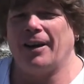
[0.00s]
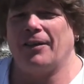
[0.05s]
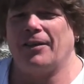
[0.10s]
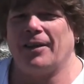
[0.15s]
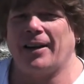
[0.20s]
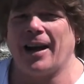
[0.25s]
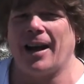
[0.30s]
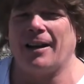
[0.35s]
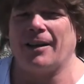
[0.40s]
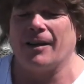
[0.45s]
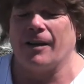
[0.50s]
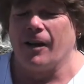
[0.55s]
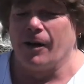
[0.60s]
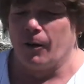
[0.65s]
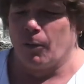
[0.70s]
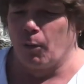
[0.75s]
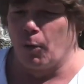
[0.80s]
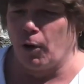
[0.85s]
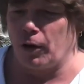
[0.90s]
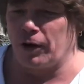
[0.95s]
is to get
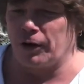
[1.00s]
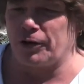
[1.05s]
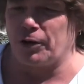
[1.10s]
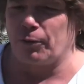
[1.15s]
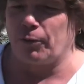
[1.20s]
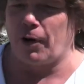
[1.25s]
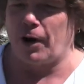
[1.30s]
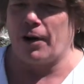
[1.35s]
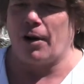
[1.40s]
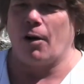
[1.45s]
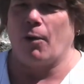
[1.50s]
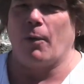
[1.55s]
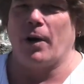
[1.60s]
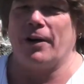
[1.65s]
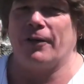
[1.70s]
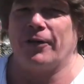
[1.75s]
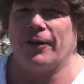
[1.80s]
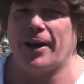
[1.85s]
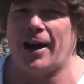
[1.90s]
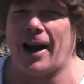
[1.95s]
water to run
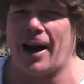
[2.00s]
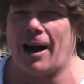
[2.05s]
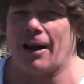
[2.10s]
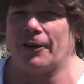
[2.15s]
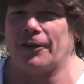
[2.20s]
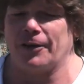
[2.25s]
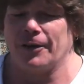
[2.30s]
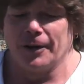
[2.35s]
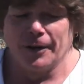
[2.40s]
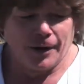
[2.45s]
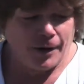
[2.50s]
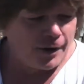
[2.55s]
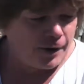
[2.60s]
away from the house.